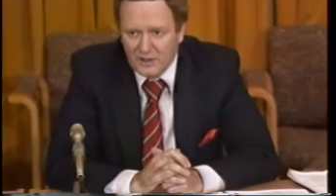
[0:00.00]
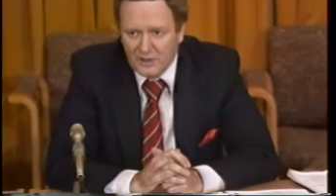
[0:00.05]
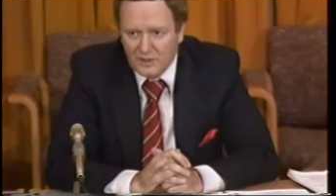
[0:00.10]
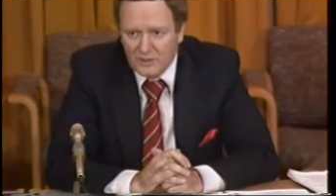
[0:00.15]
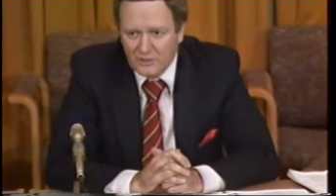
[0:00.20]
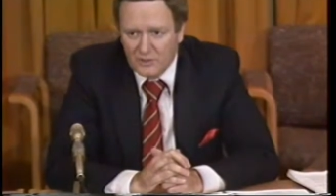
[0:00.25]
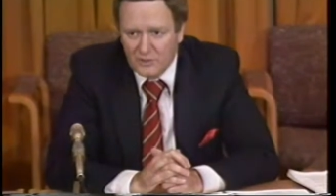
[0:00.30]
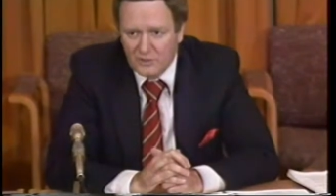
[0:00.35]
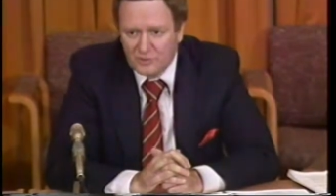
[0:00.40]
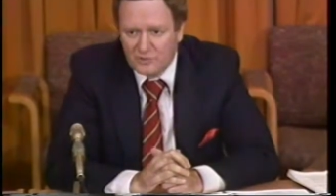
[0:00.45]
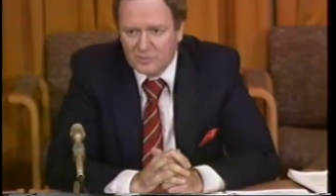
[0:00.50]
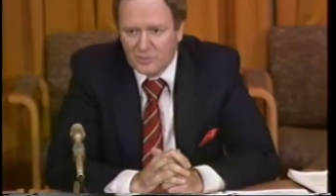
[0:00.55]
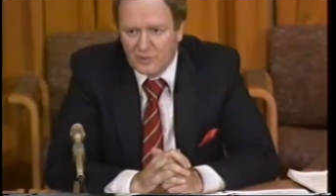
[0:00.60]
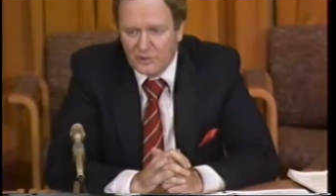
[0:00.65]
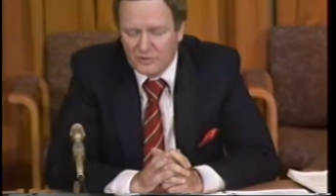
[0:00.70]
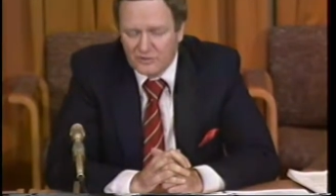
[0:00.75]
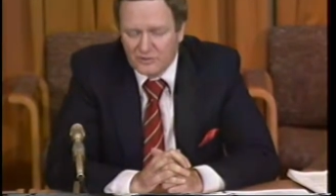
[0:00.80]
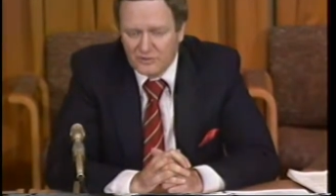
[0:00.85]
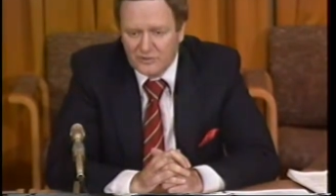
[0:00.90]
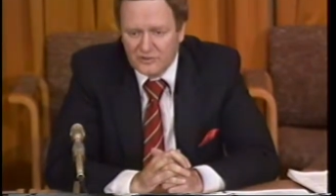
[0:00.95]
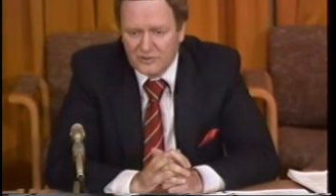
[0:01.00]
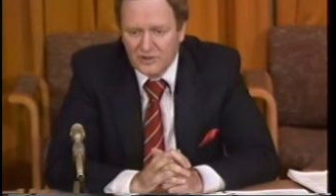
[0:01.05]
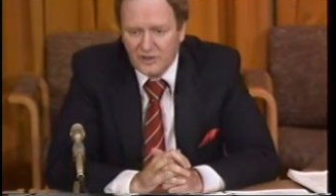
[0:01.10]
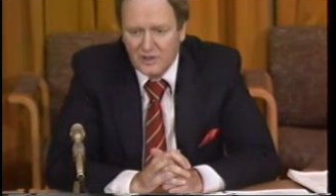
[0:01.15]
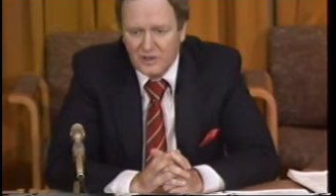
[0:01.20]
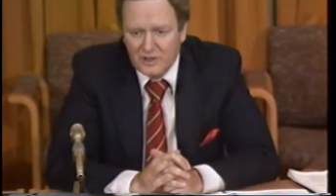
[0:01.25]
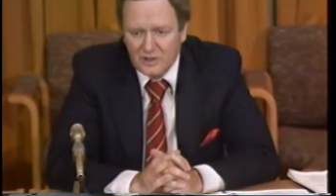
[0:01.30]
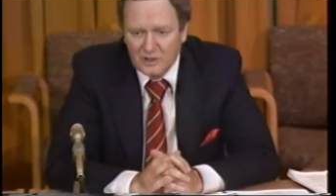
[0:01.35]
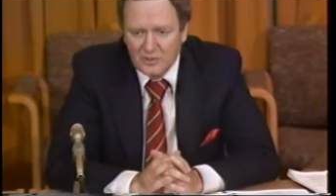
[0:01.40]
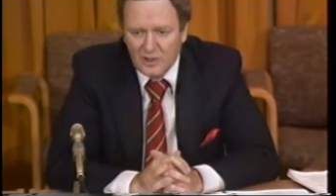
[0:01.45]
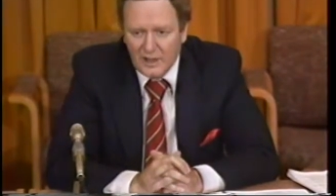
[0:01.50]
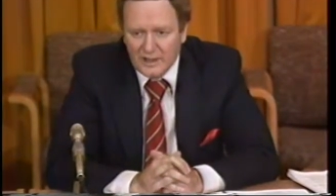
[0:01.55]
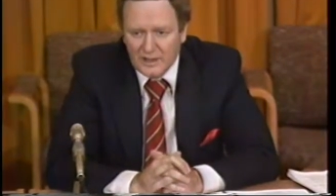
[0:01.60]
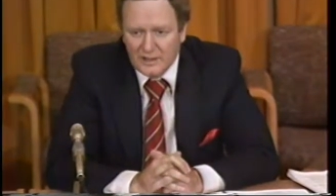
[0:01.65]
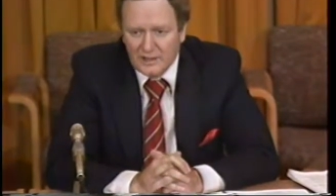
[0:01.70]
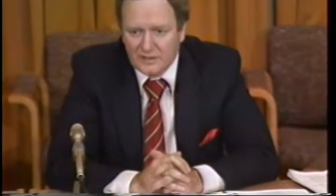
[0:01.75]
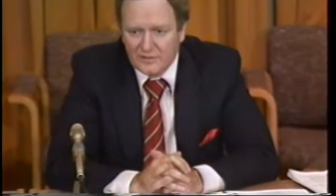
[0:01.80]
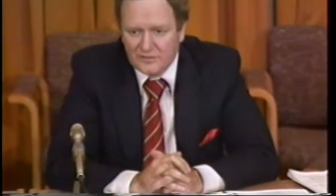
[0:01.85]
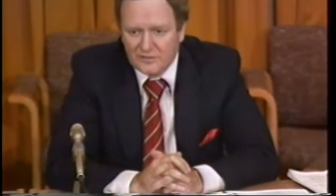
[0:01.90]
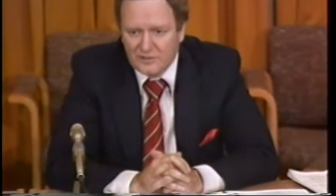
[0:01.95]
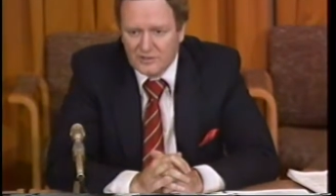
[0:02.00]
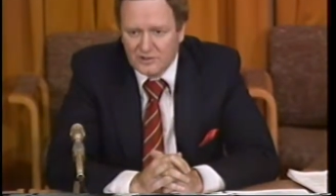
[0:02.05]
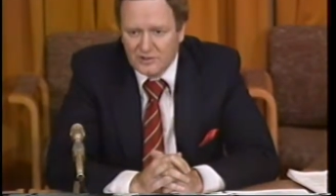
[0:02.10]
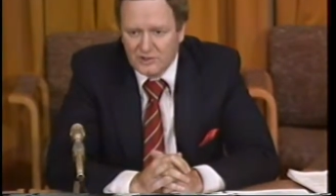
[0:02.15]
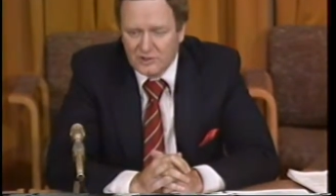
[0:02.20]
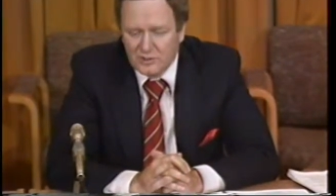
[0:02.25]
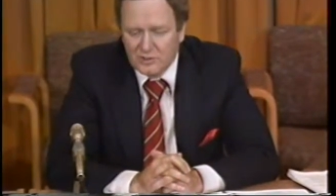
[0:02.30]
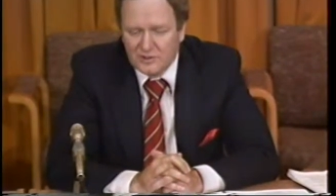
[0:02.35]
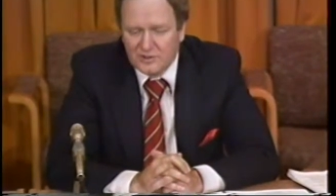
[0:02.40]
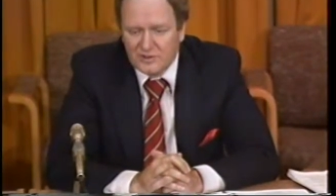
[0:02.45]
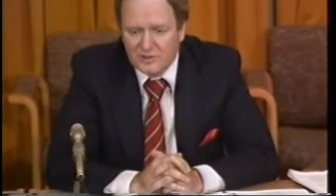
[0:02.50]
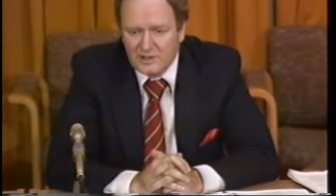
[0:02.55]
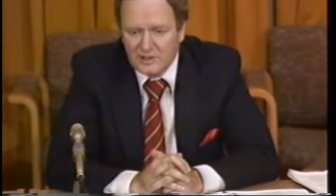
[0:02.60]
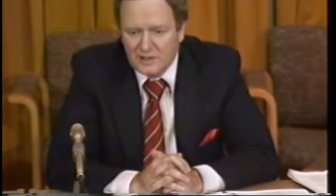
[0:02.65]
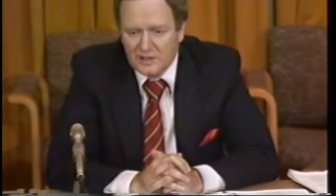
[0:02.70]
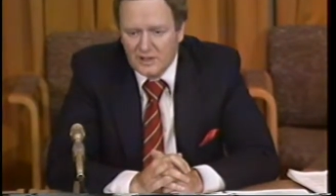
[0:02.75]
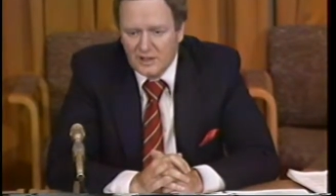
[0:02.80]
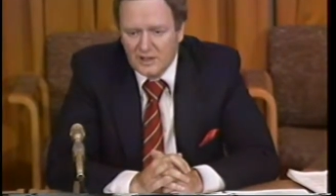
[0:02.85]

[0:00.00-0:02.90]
all those persons who had anything to do with the